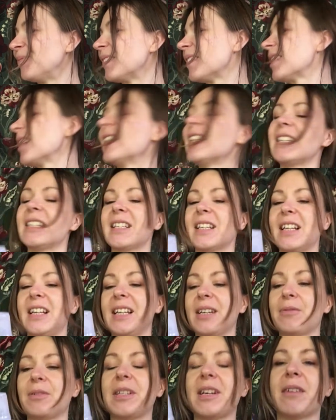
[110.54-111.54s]
So these are the
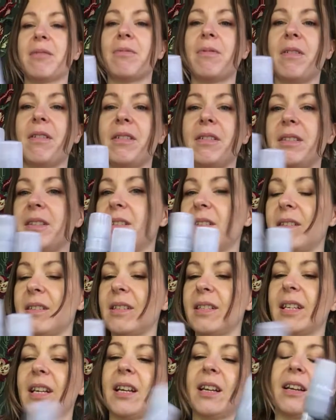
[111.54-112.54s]
Liquitech
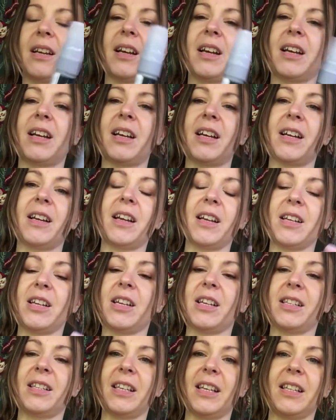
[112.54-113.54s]
ones, and you
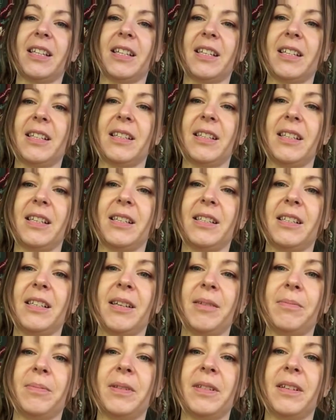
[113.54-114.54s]
can see that these
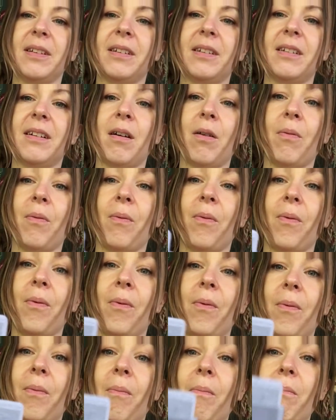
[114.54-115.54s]
nibs are
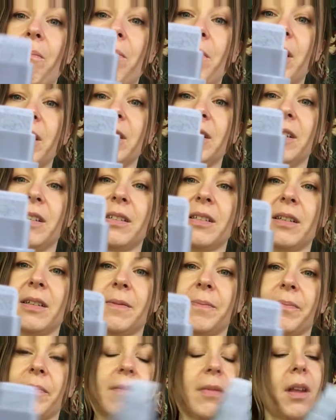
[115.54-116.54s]
all much larger.
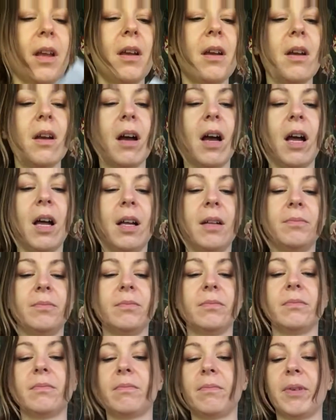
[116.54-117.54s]

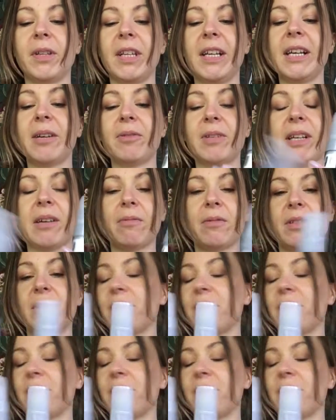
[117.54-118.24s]
But the Liquitech ones